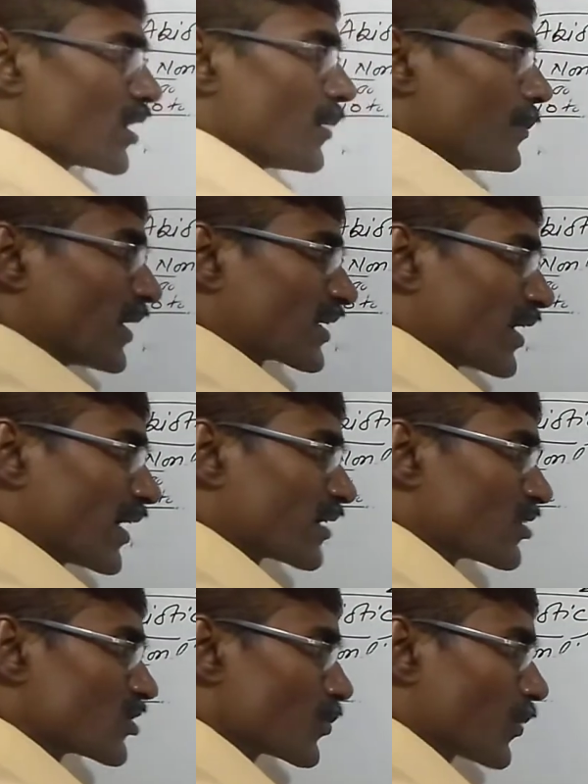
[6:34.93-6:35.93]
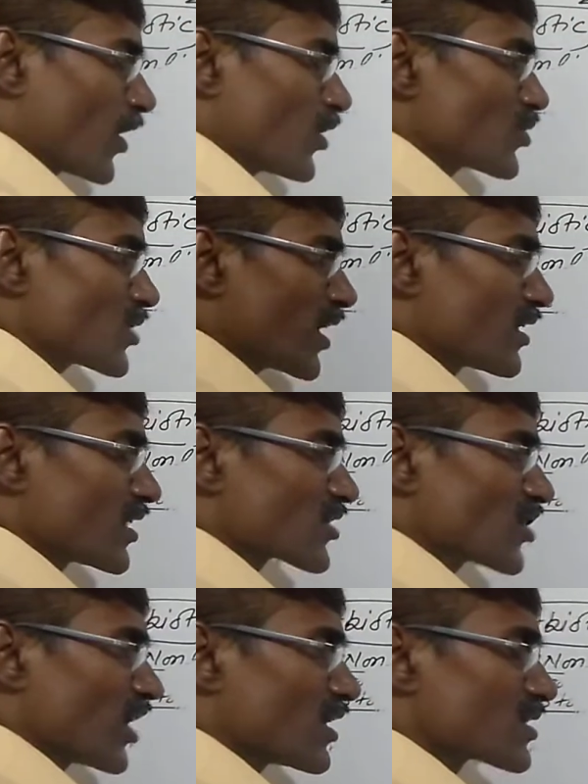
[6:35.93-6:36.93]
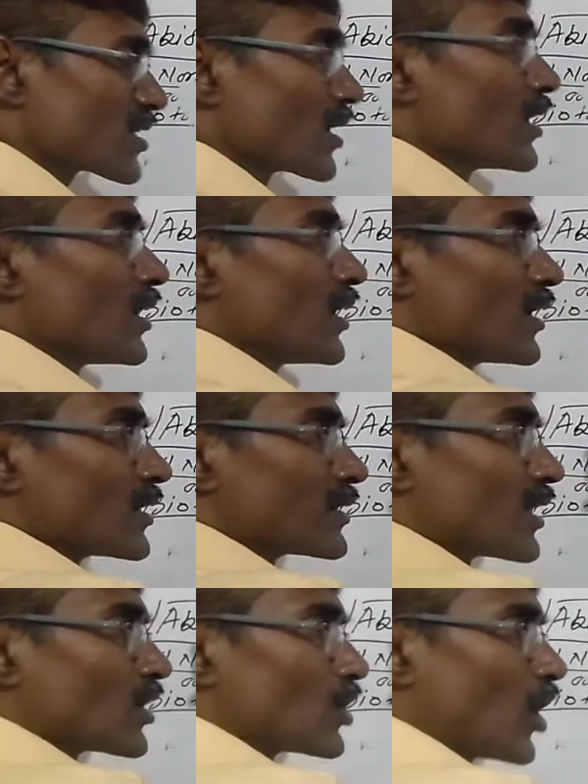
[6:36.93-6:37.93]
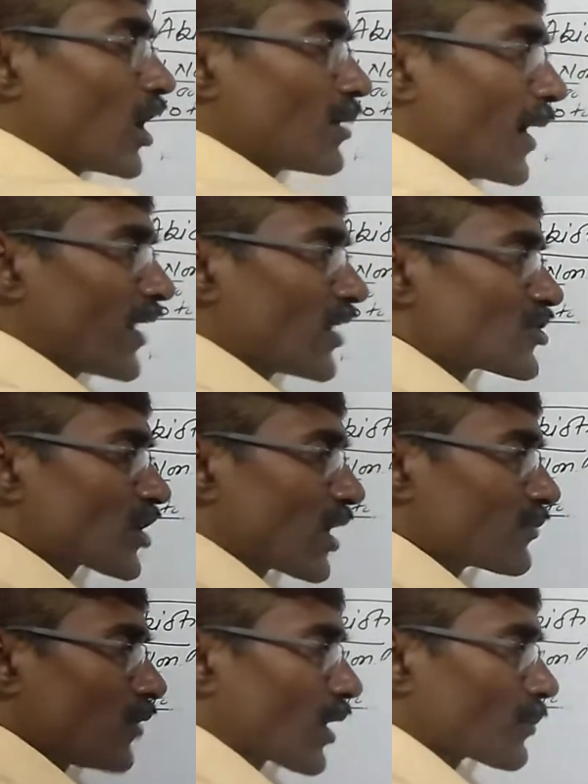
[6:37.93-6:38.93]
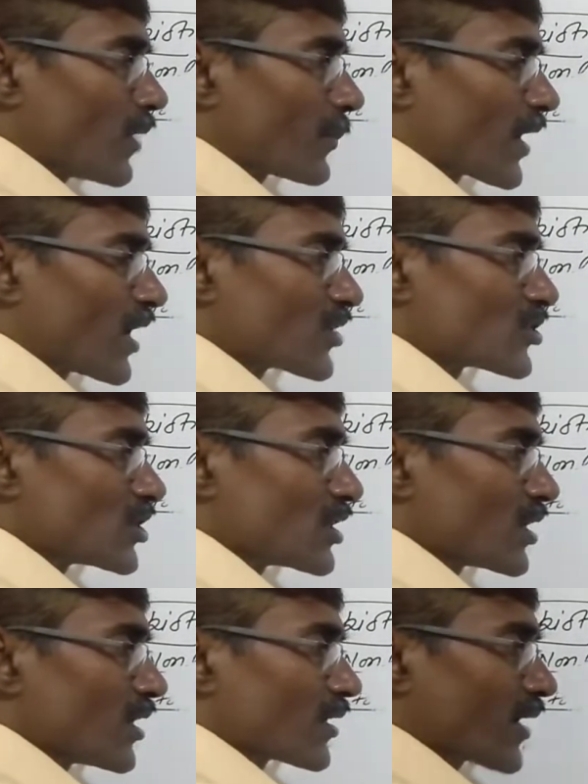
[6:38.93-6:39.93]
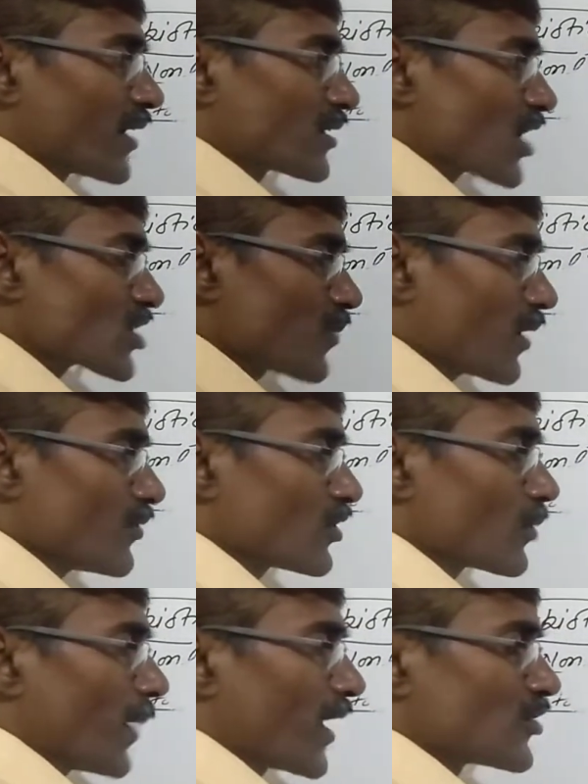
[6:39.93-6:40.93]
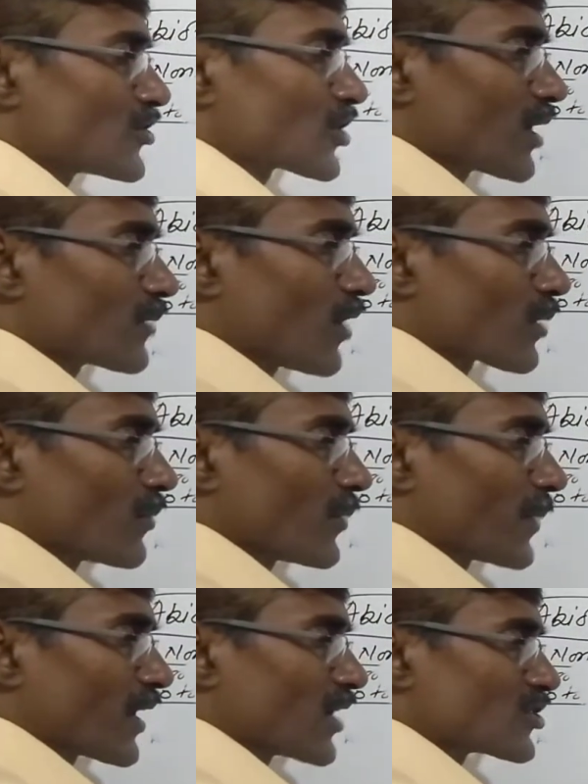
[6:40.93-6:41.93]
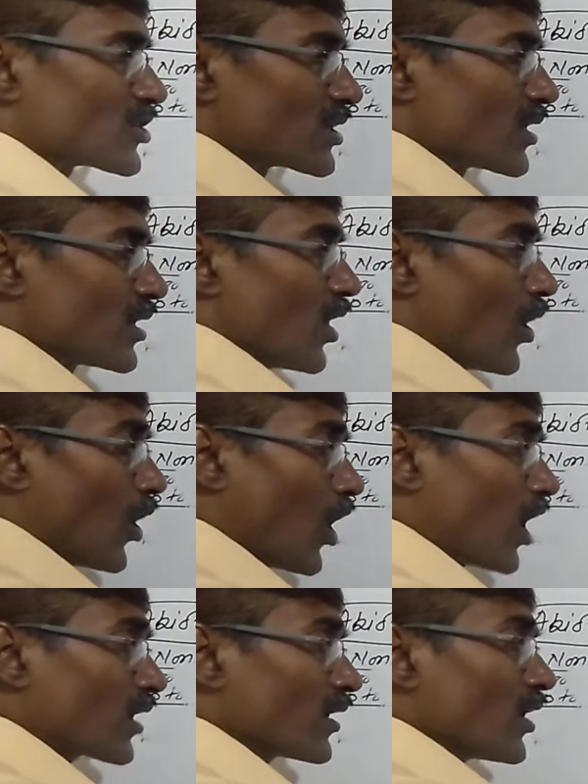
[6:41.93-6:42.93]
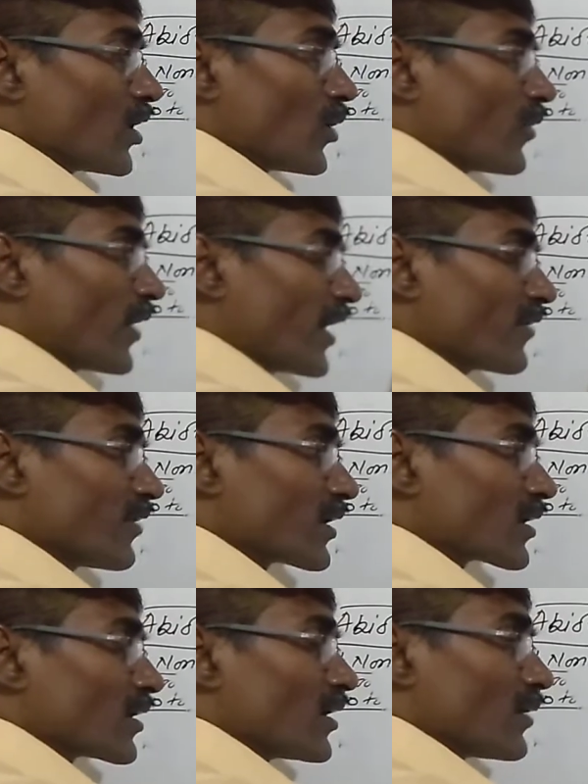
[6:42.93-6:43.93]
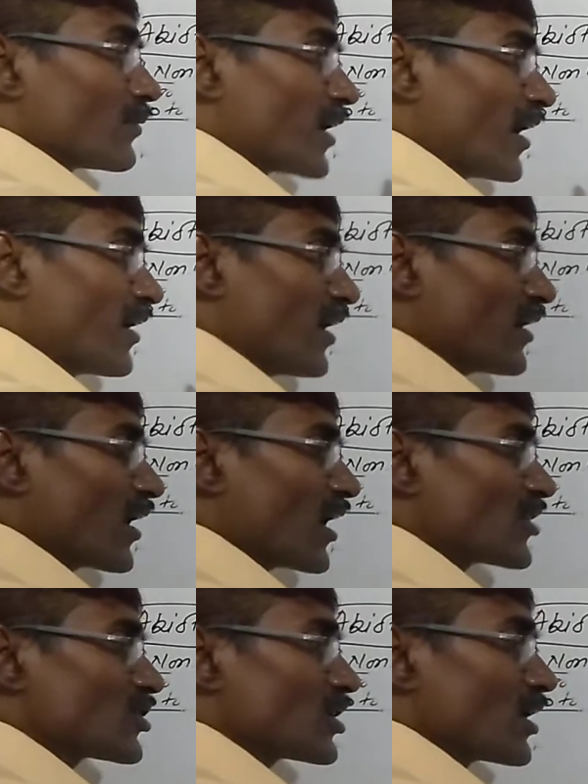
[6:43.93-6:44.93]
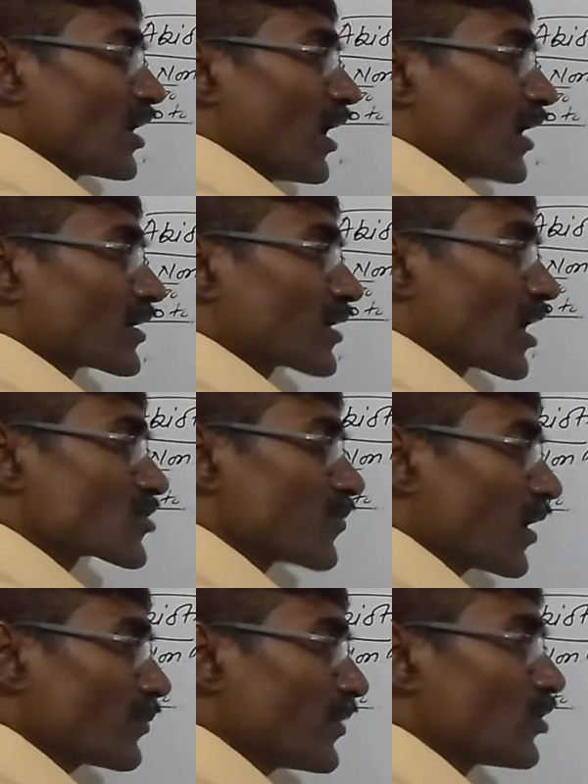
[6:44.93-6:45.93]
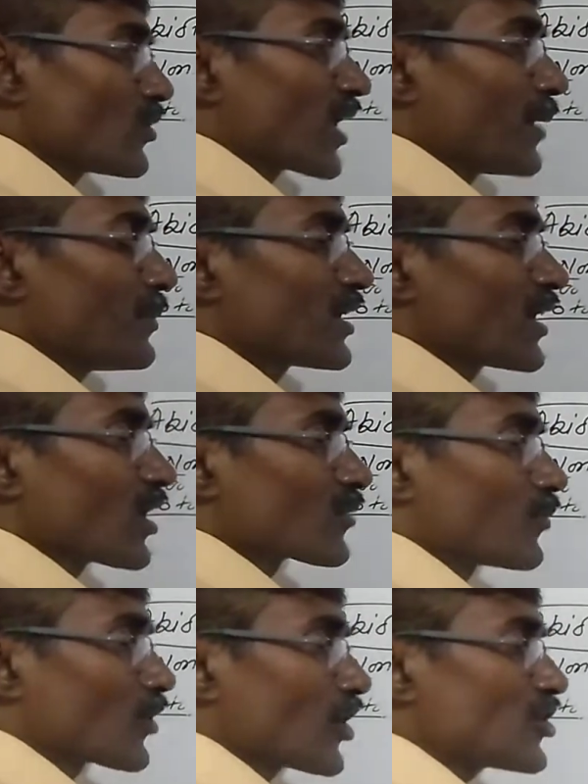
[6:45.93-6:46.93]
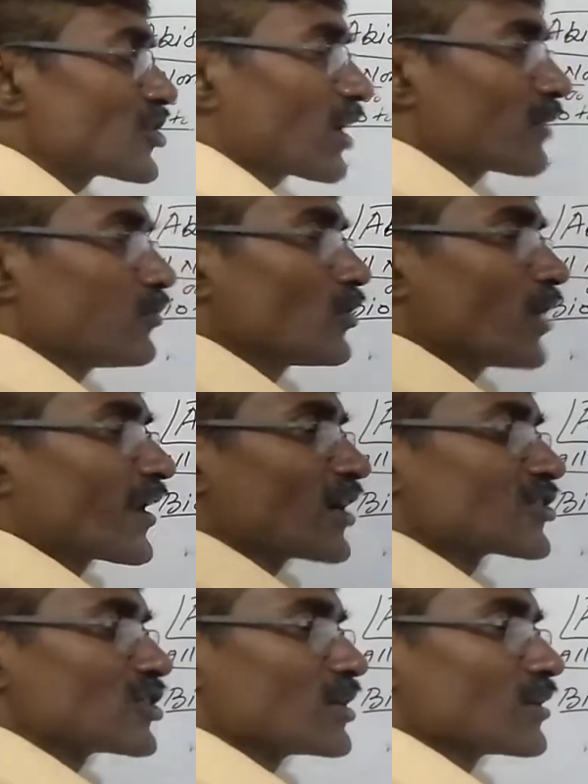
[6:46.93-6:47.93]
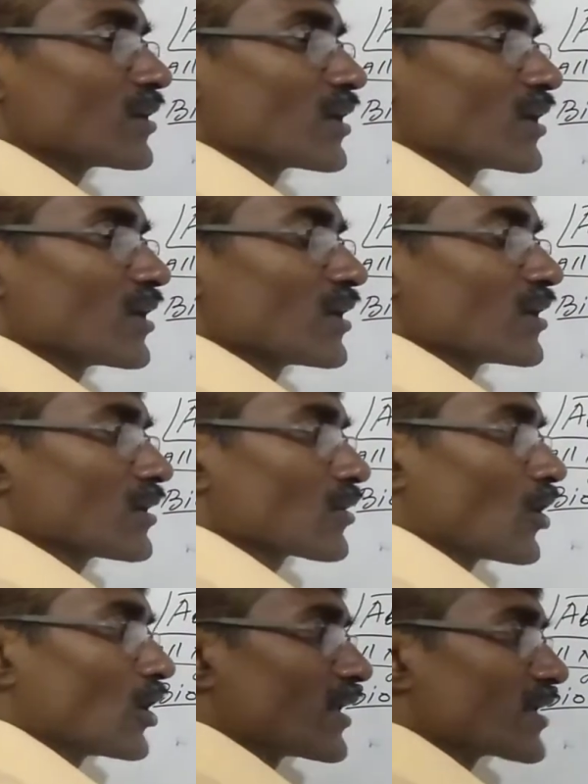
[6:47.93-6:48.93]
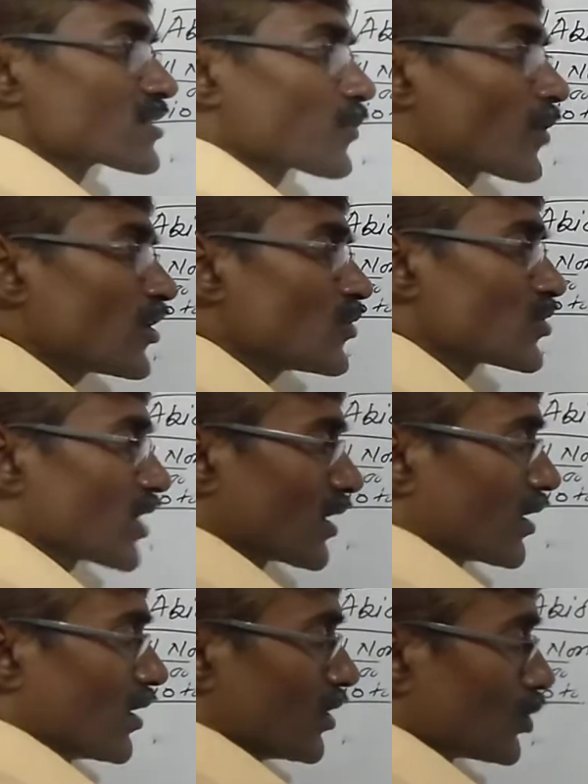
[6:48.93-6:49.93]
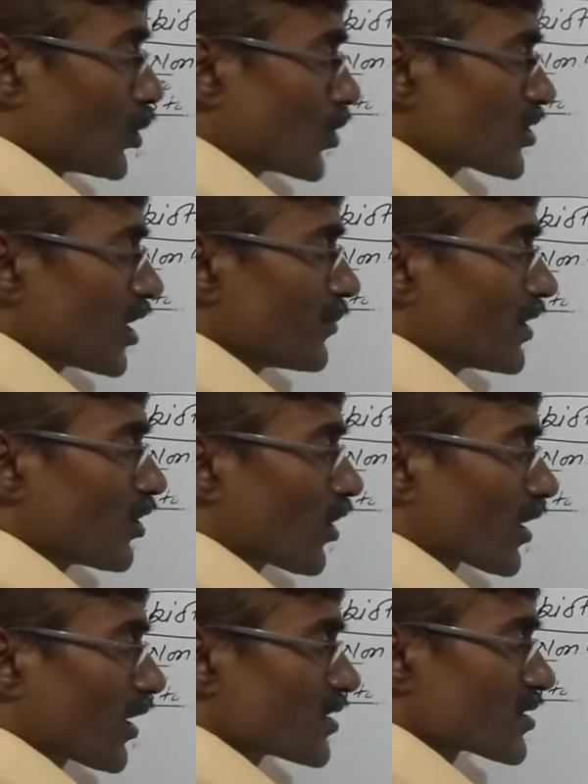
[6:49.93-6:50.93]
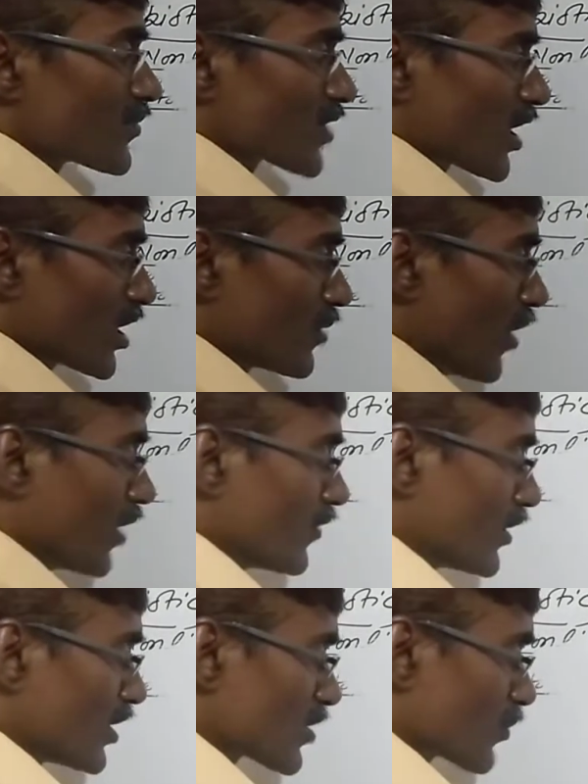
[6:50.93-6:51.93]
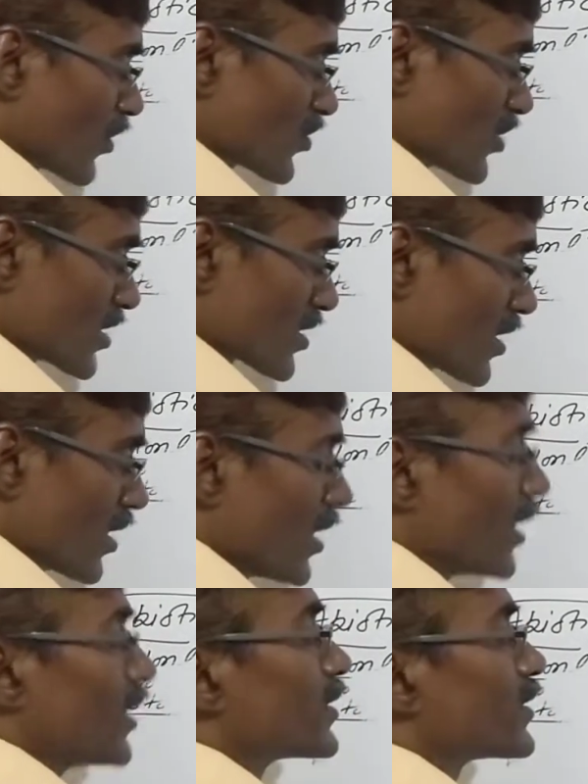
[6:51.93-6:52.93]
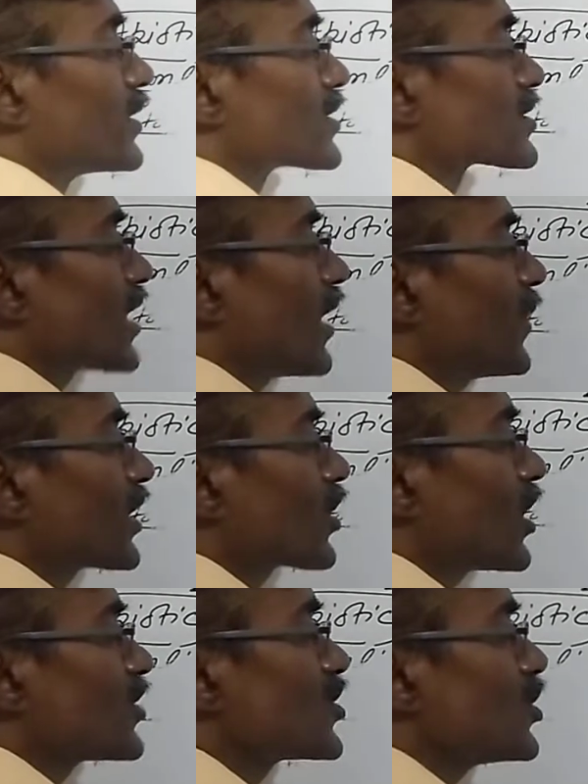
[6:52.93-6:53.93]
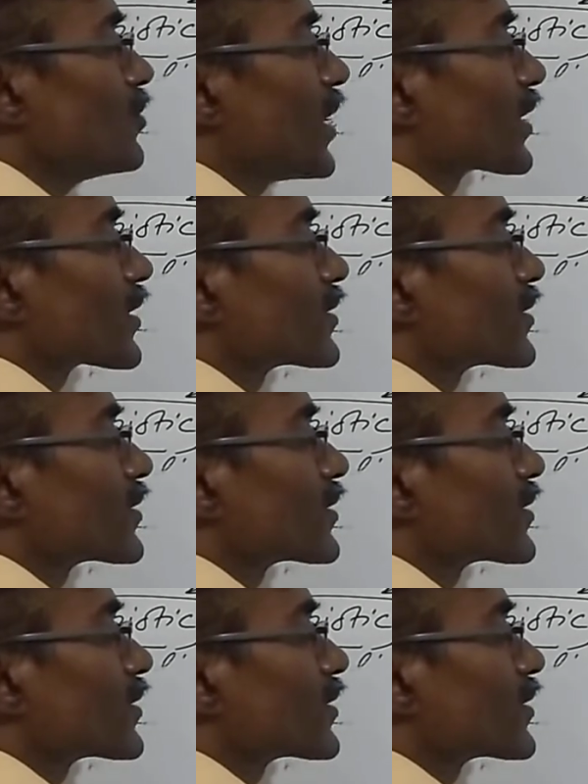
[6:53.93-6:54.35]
But here it is a producer in the sense the non-biological form of energy can transform into biological form of energy, or wherever radiant energy are transformed into chemical or potential food energy called as producer. Those living organisms are involved in this process. Some are consumer.